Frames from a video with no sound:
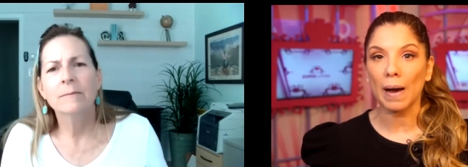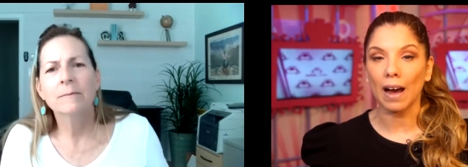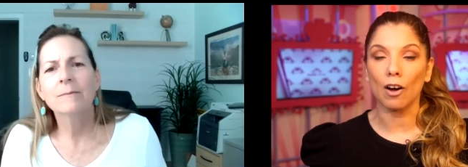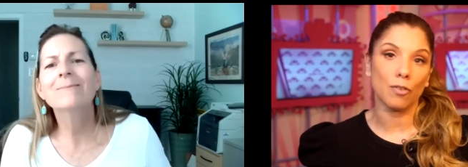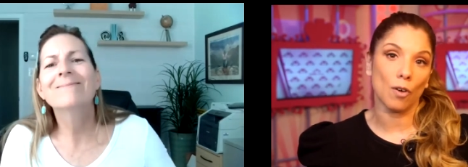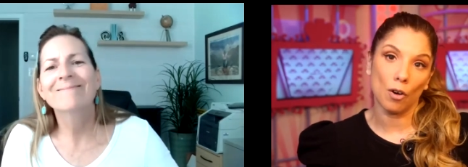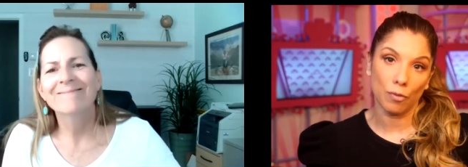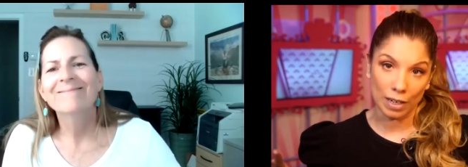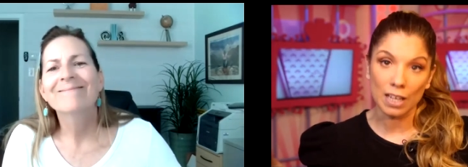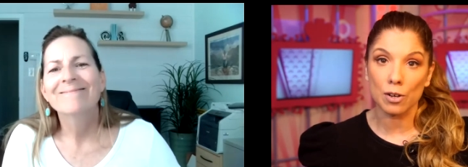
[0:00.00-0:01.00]
Speaker 1: of, of,
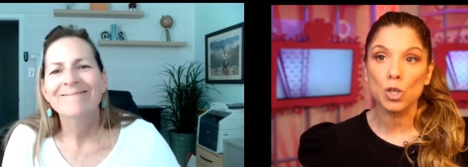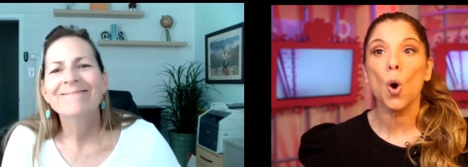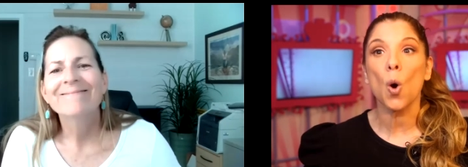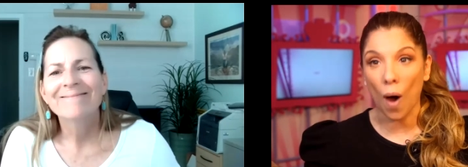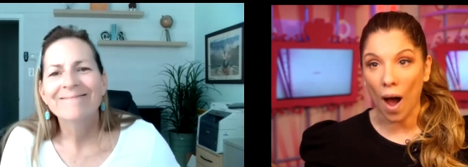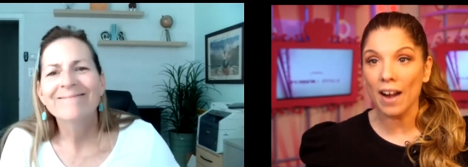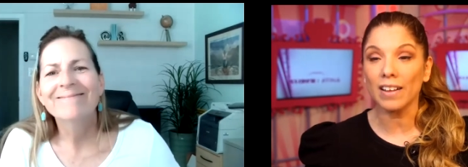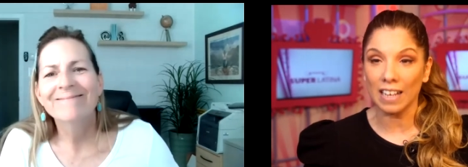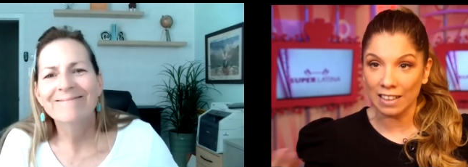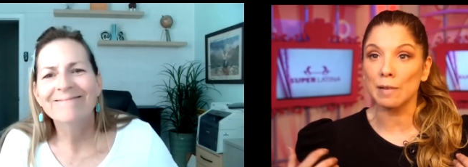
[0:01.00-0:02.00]
leaders who are
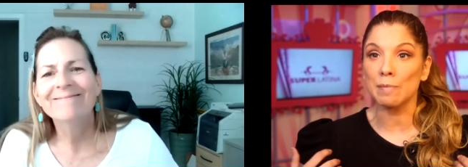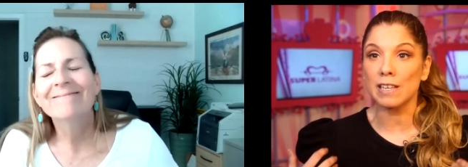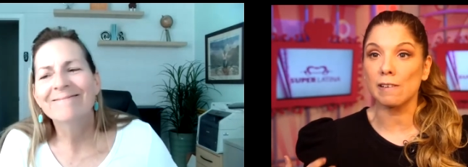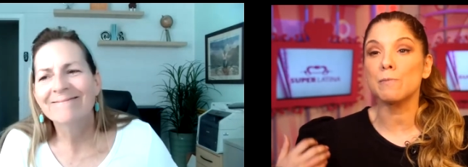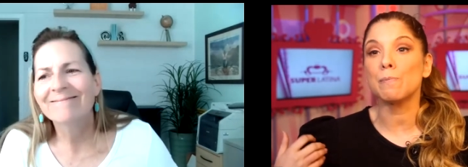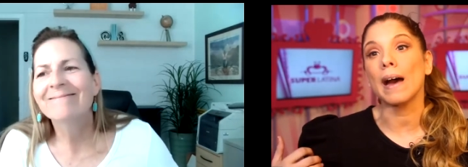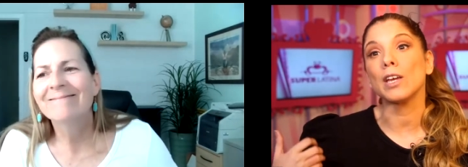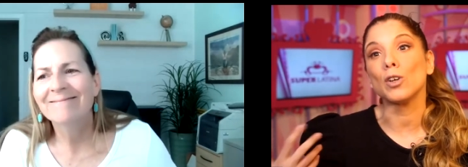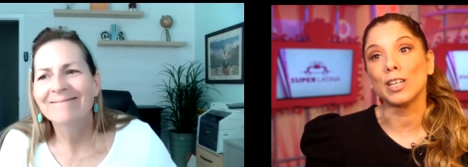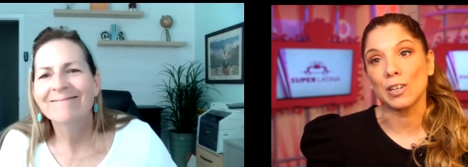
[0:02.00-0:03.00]
in themselves
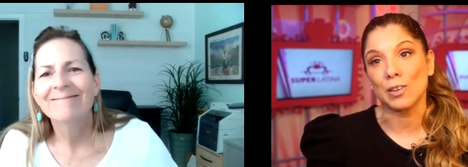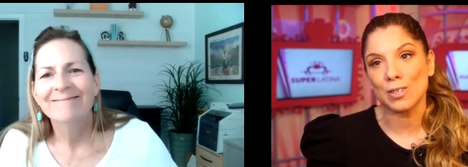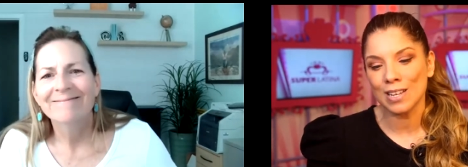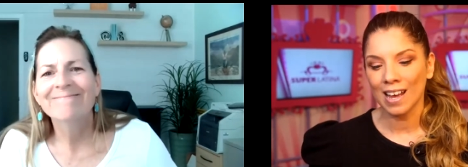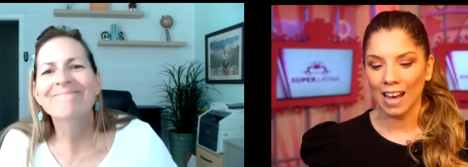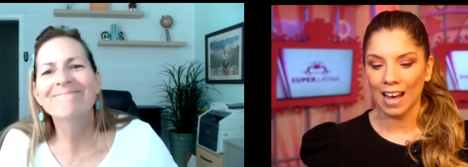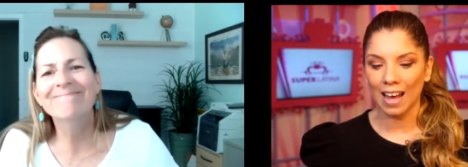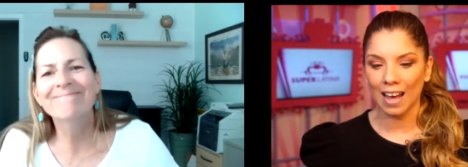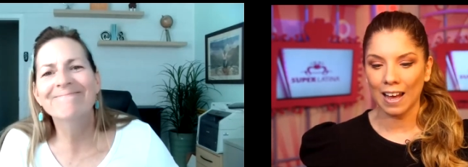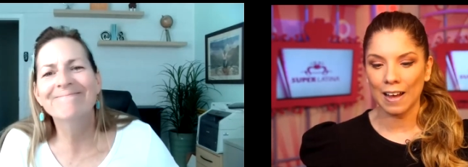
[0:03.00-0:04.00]
pioneers
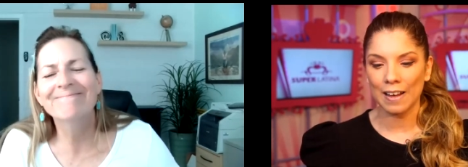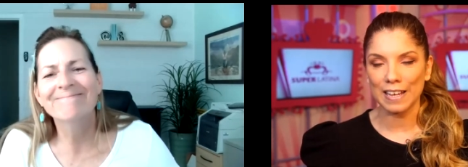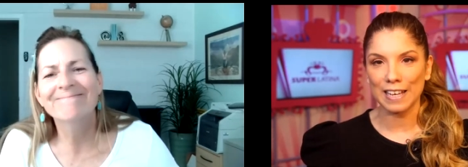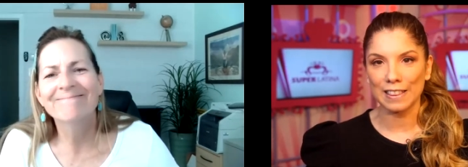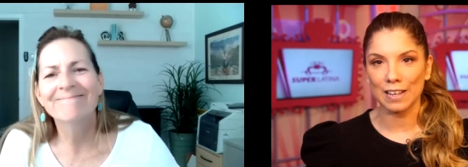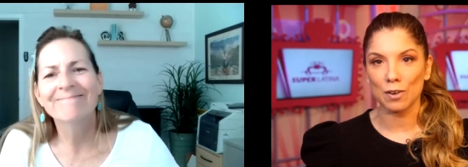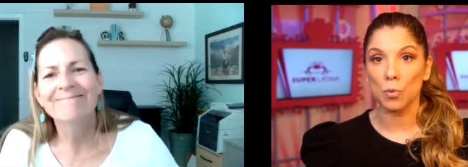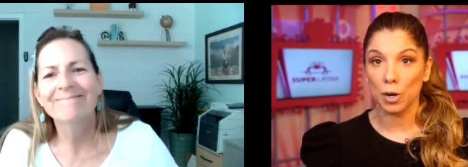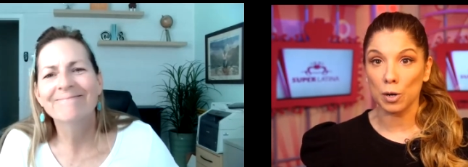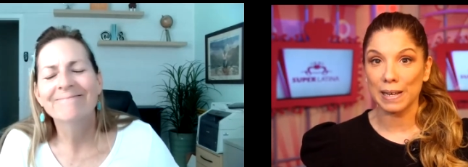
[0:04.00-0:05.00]
uh, in their
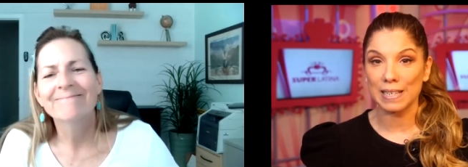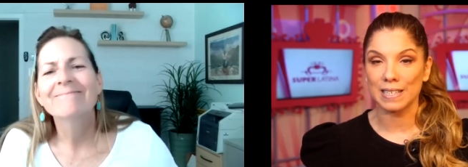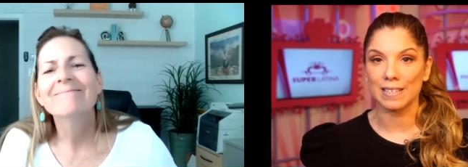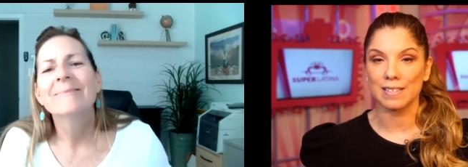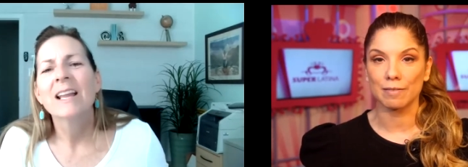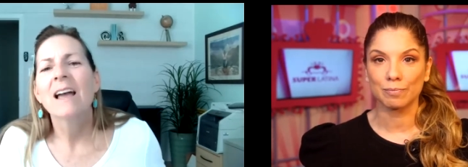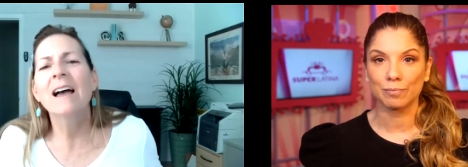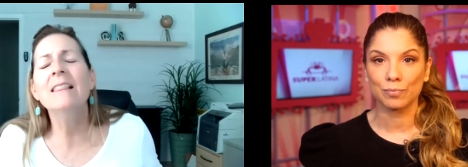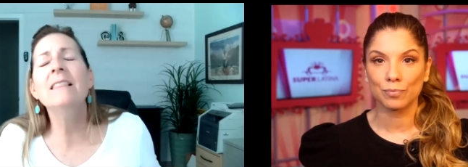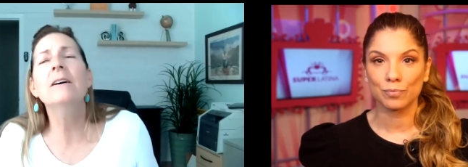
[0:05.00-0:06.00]
workplaces.
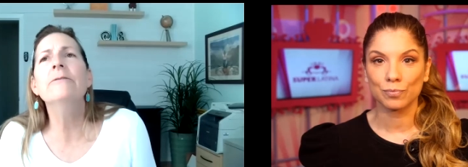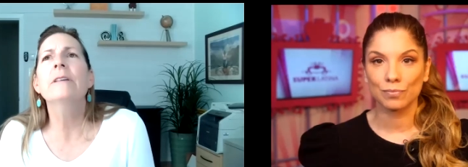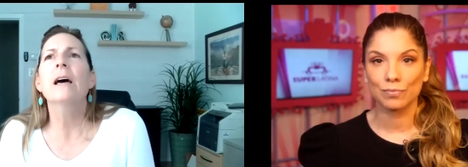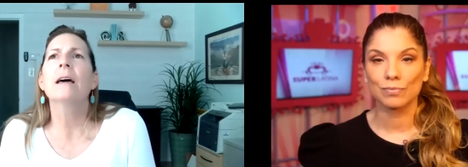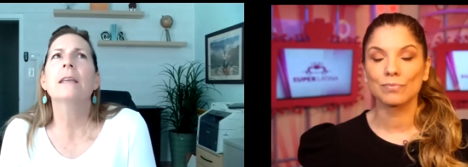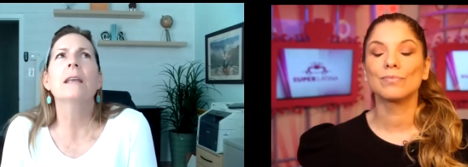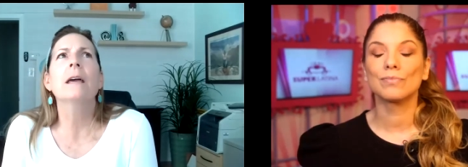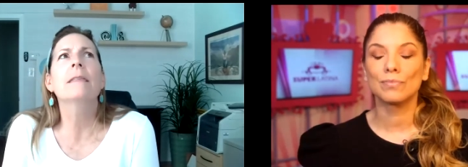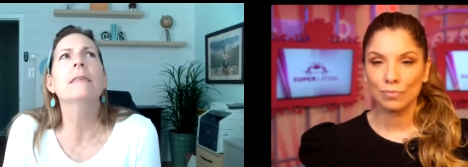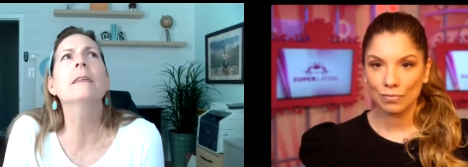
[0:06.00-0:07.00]
Speaker 2: I love that. And
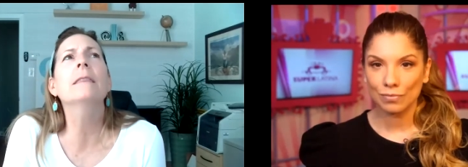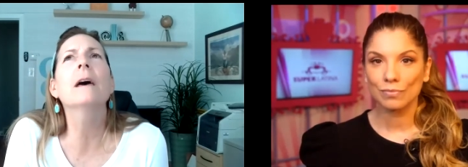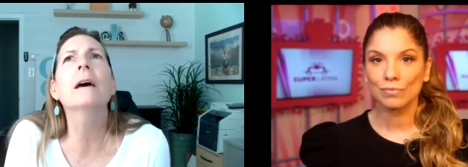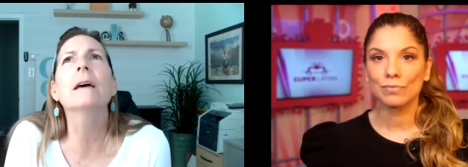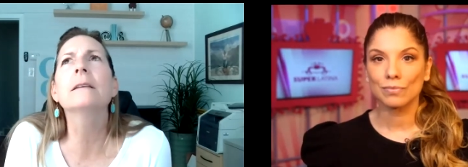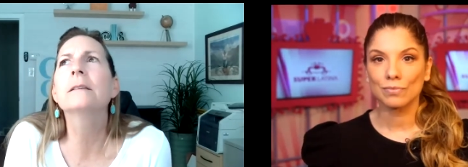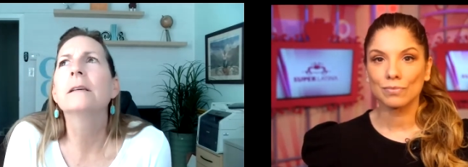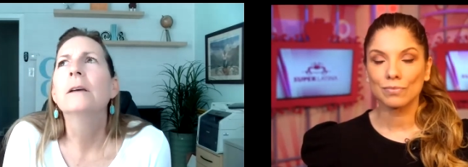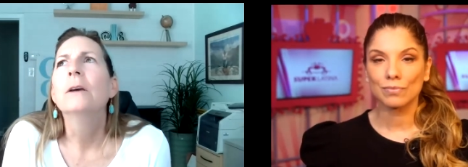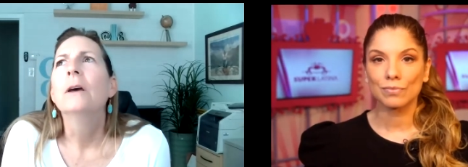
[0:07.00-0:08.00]
I think that
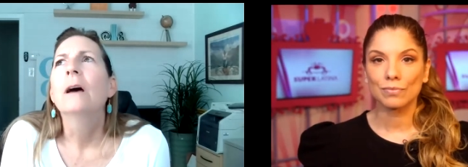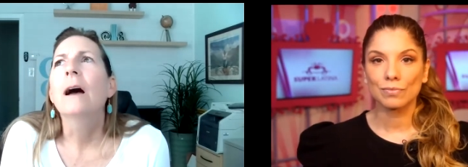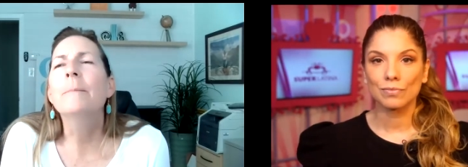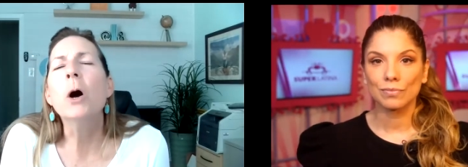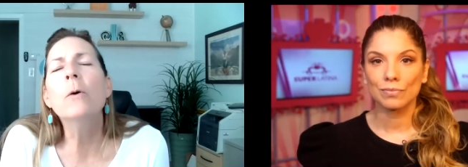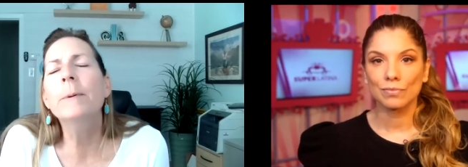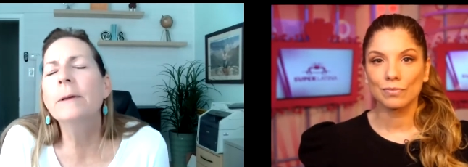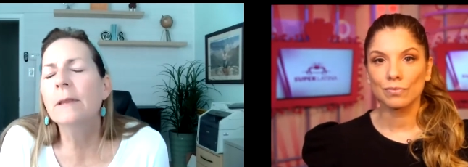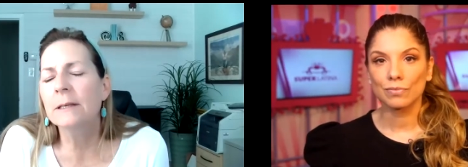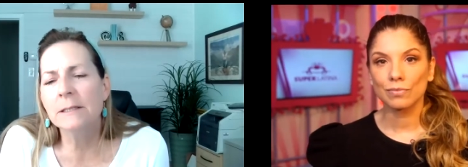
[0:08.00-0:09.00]
I'm
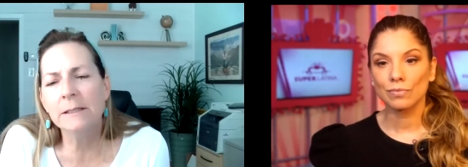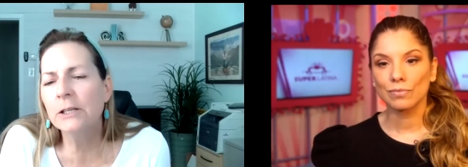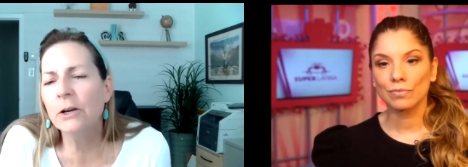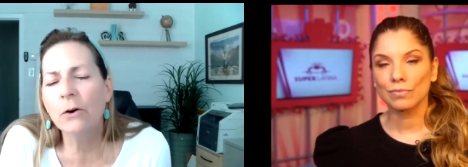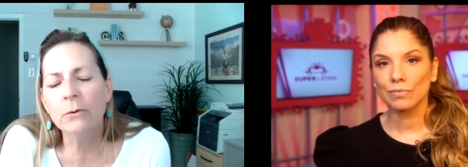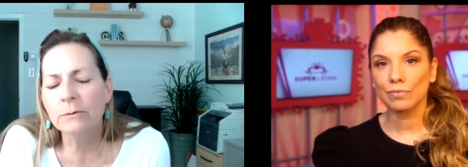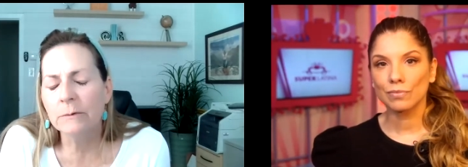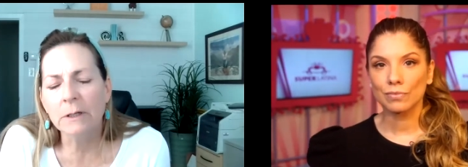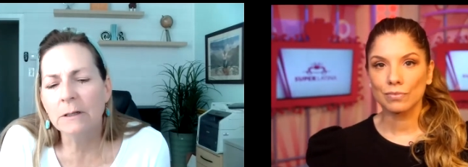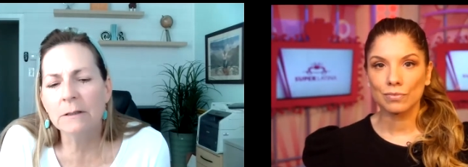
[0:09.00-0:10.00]
hoping that, you know,
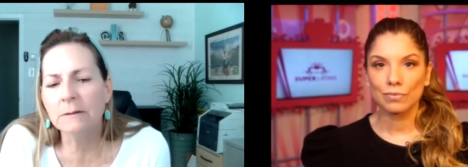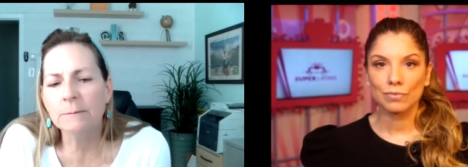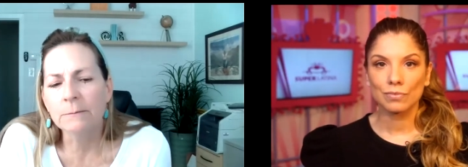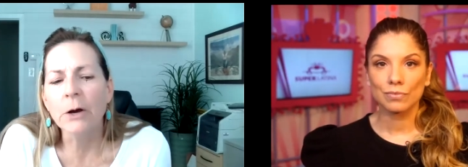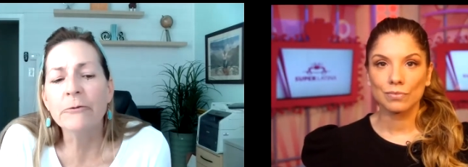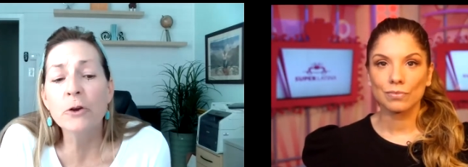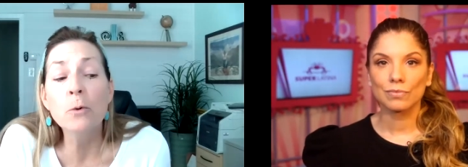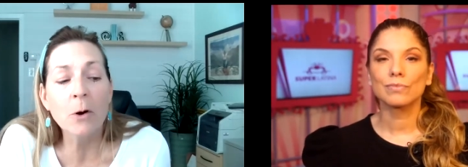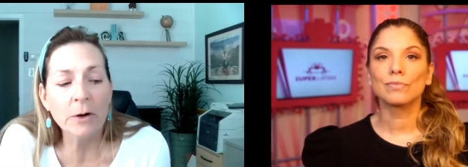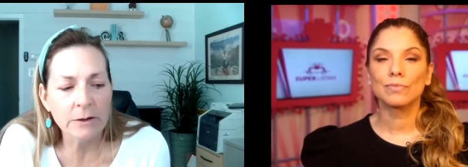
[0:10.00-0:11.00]
a
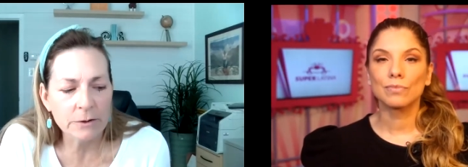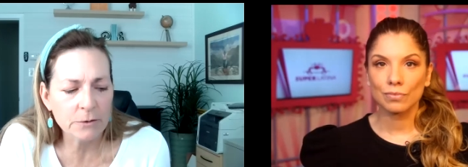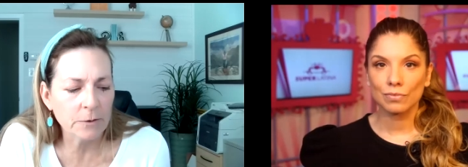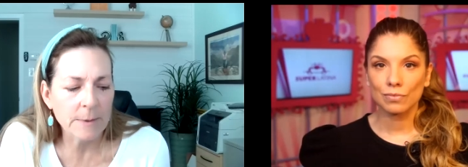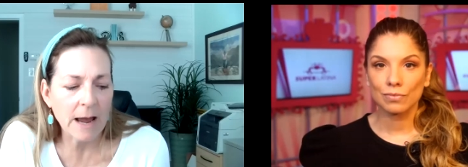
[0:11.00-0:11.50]
few more years from